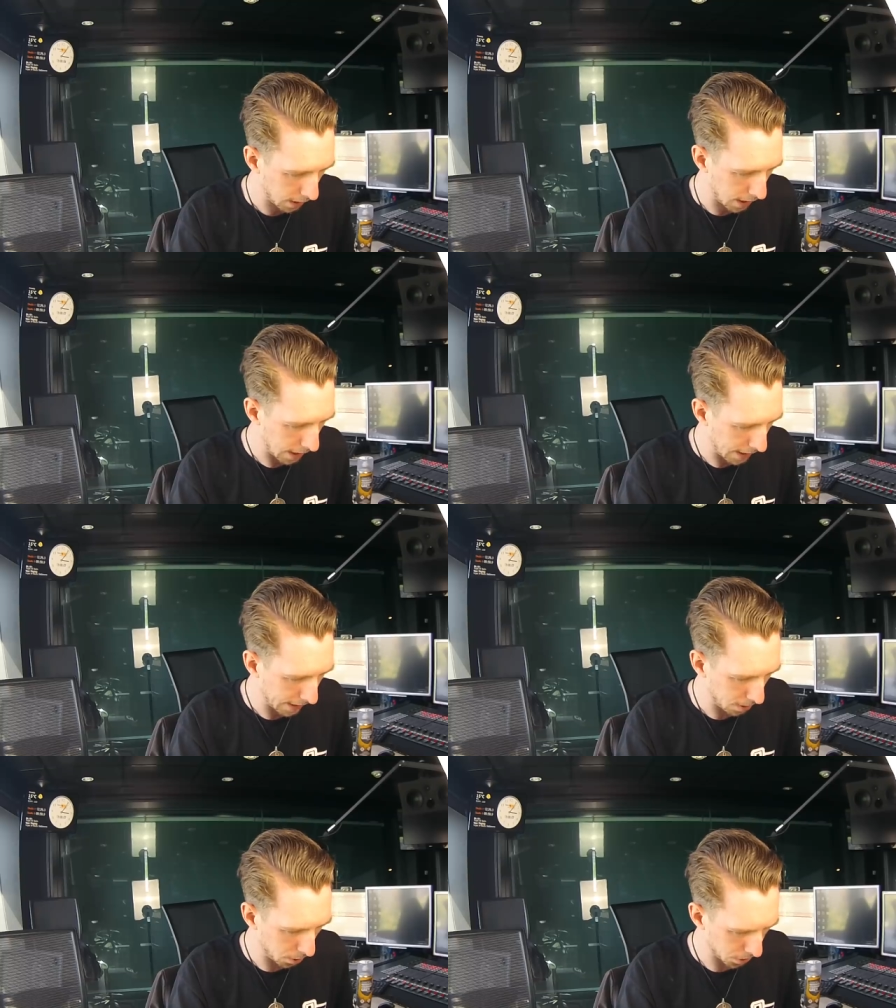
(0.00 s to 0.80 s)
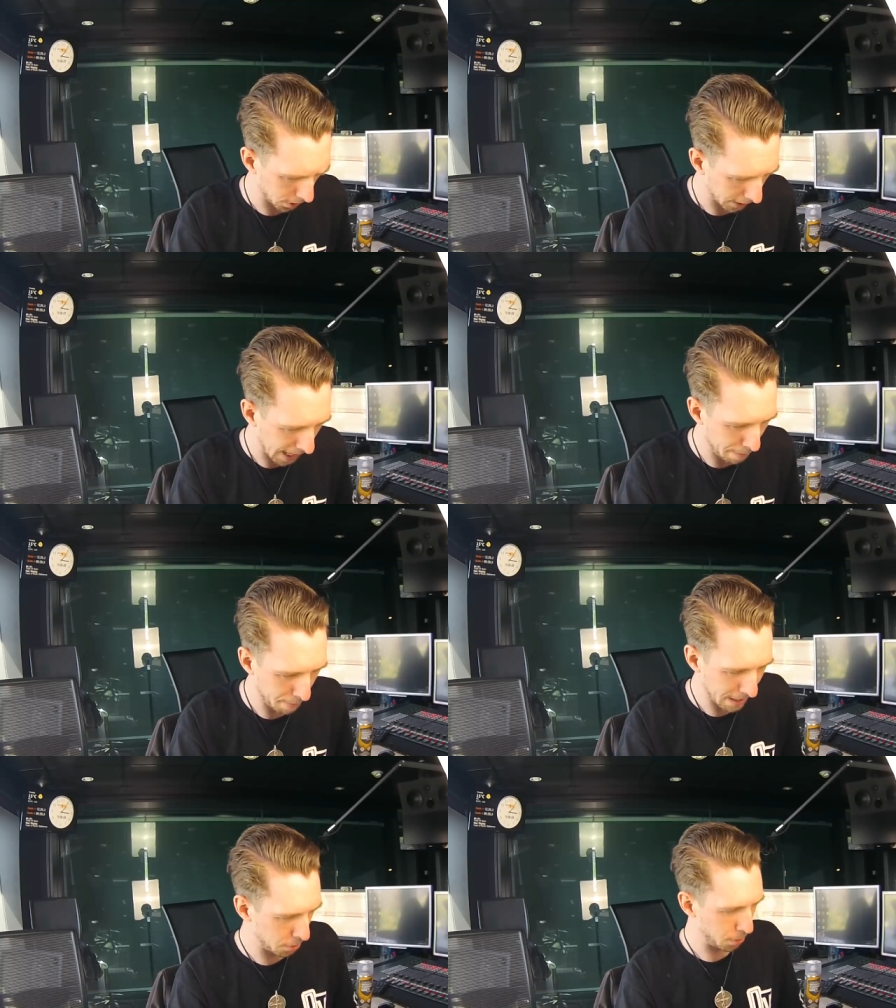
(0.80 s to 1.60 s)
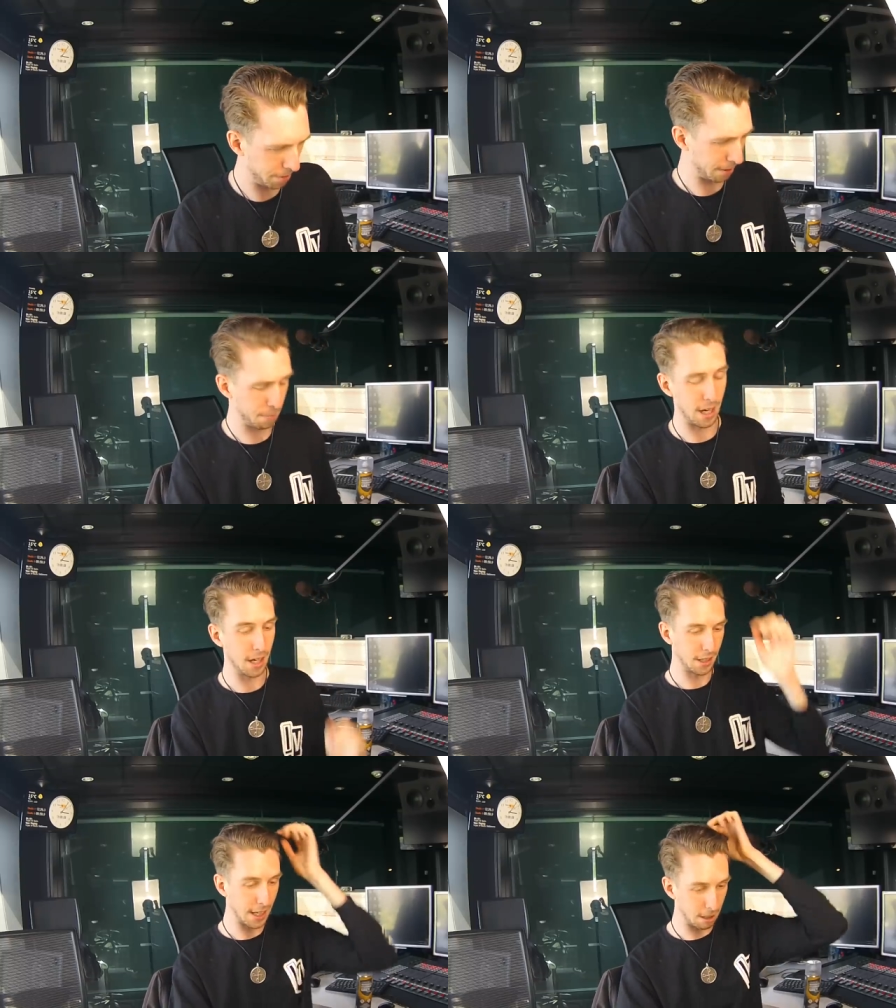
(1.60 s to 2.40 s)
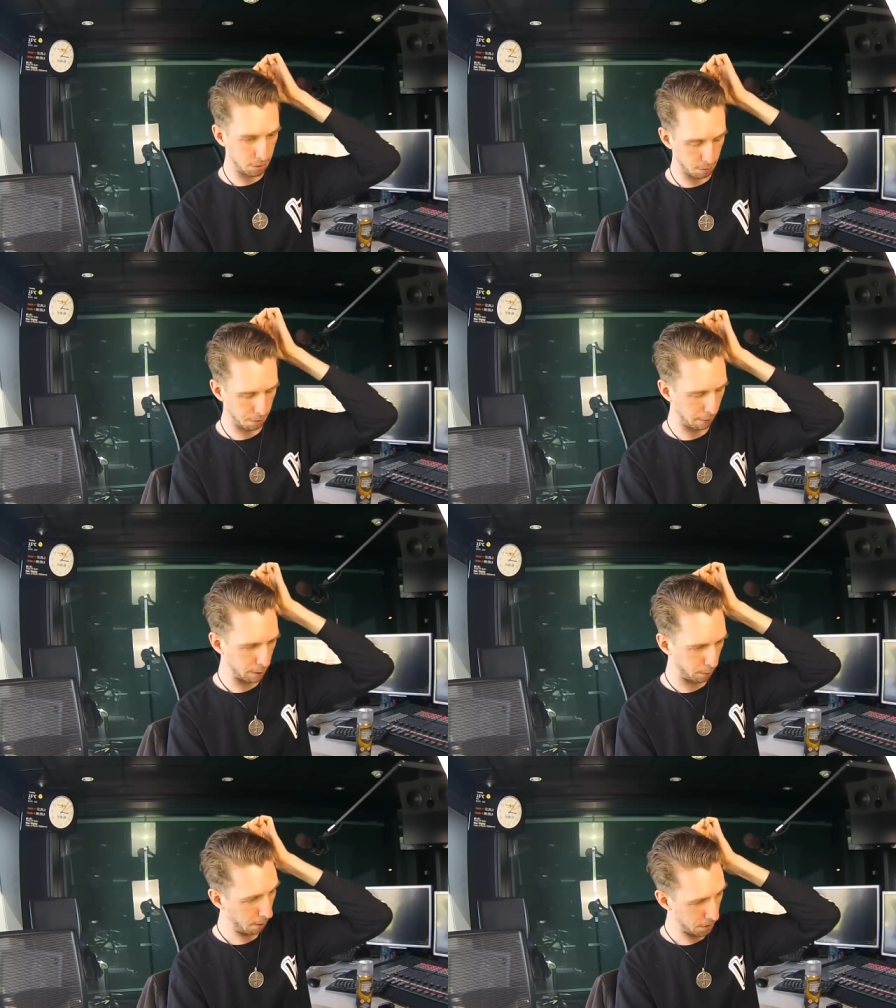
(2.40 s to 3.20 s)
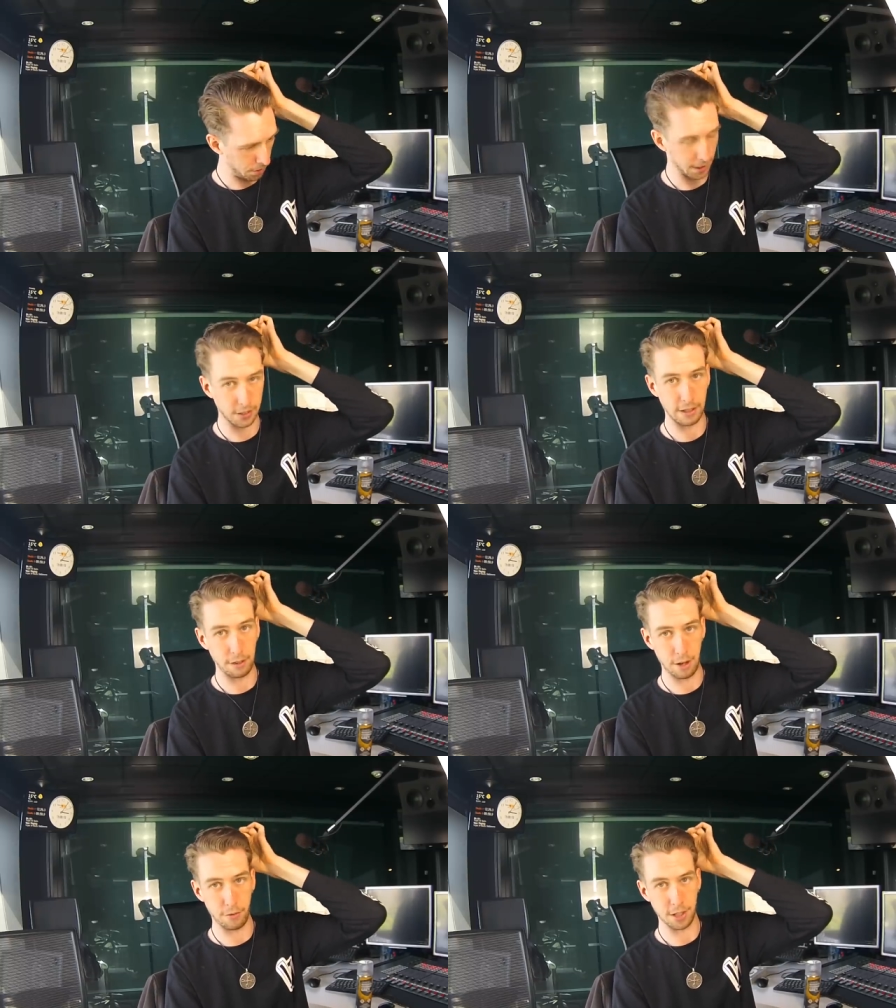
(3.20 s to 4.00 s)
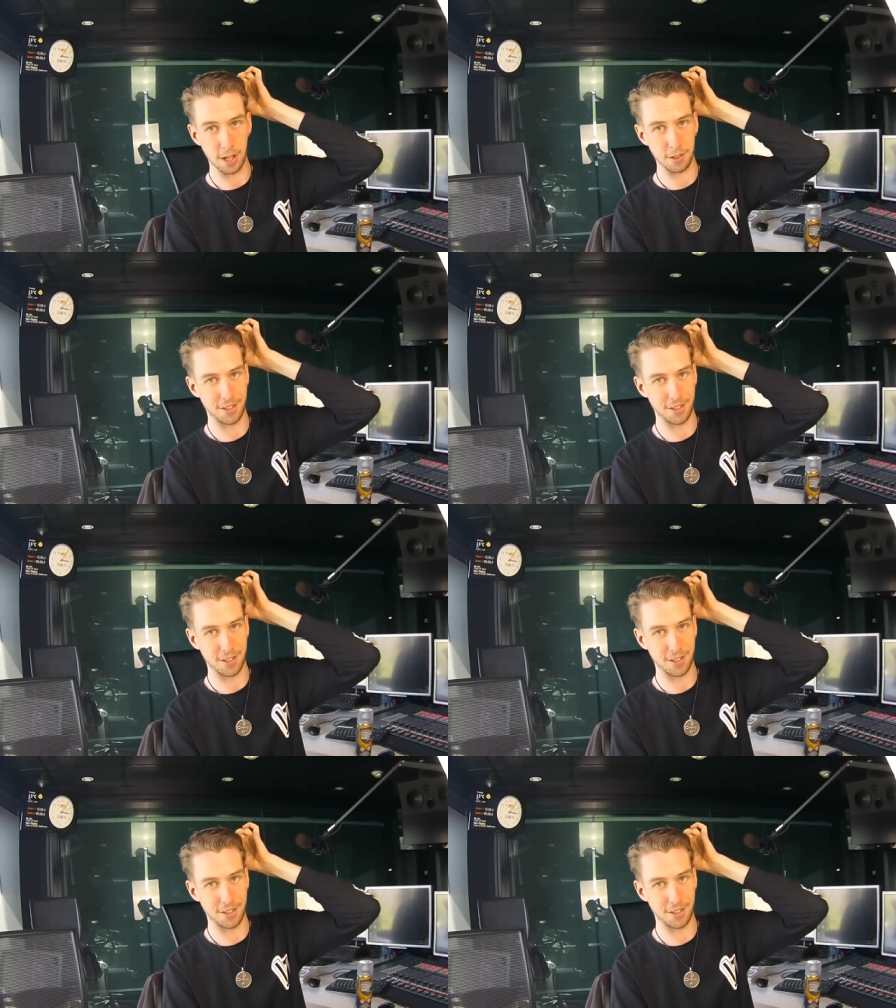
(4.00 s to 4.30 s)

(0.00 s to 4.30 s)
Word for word: Uh, also, the cameraman taunting part. Yeah, it's probably the rudest things that I've ever done on